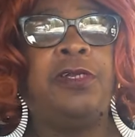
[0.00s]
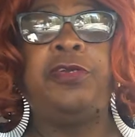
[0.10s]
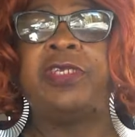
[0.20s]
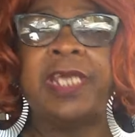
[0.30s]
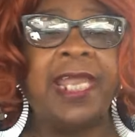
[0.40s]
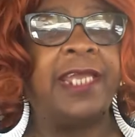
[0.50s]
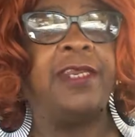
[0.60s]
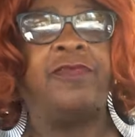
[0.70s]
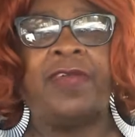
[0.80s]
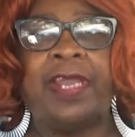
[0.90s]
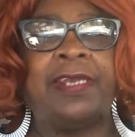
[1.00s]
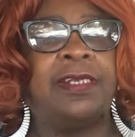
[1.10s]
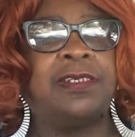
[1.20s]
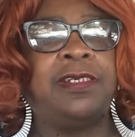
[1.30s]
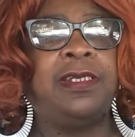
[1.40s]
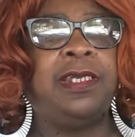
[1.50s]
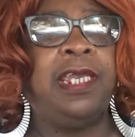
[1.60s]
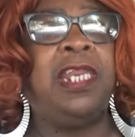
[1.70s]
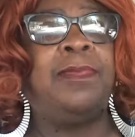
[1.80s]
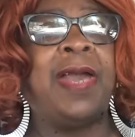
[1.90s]
you're taking advantage.
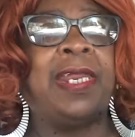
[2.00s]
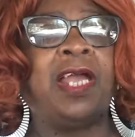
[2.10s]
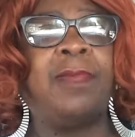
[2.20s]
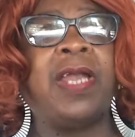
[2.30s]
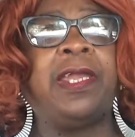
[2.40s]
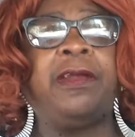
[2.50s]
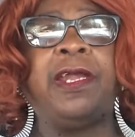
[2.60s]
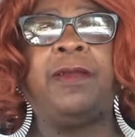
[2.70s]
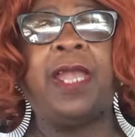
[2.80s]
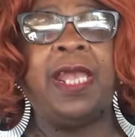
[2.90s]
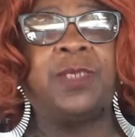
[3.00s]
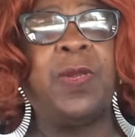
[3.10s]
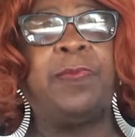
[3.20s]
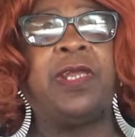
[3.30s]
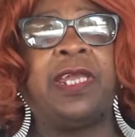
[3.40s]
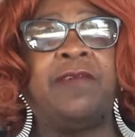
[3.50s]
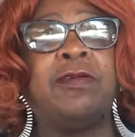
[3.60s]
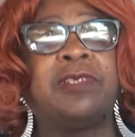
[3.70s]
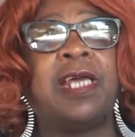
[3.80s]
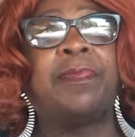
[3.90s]
Anybody come out here and ask people to give
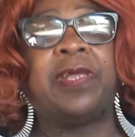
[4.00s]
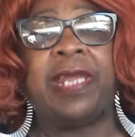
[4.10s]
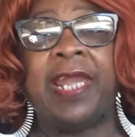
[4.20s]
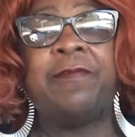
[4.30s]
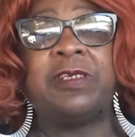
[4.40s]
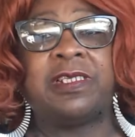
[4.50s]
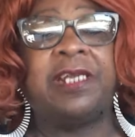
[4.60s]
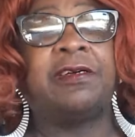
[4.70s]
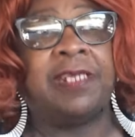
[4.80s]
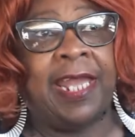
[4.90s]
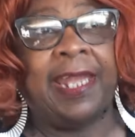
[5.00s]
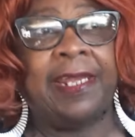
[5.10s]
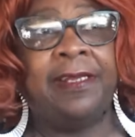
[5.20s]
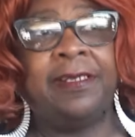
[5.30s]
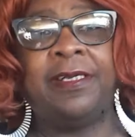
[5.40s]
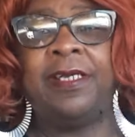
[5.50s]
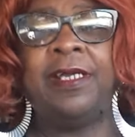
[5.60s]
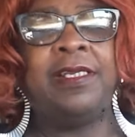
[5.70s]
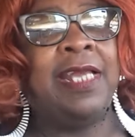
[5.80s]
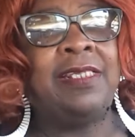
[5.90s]
them something every single day,
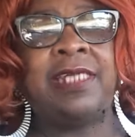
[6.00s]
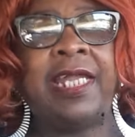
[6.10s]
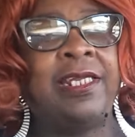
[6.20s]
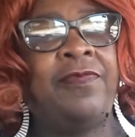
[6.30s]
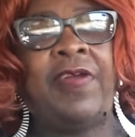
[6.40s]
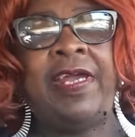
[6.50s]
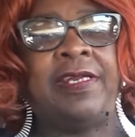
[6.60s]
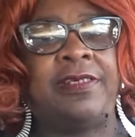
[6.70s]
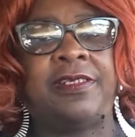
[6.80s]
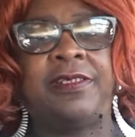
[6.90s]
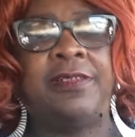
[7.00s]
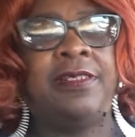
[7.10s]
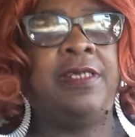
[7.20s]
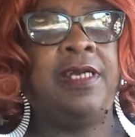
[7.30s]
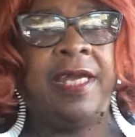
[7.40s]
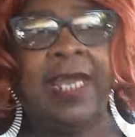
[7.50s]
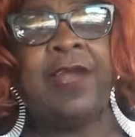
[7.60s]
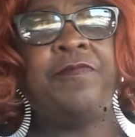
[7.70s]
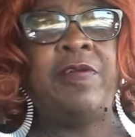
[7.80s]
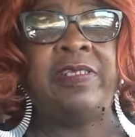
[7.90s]
that's taking advantage.
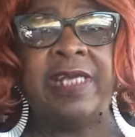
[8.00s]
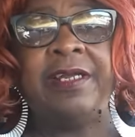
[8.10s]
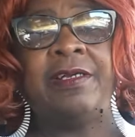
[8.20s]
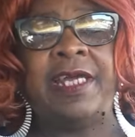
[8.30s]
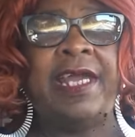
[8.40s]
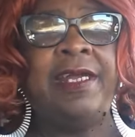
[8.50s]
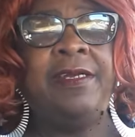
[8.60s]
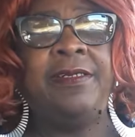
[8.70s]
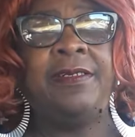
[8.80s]
Every single day,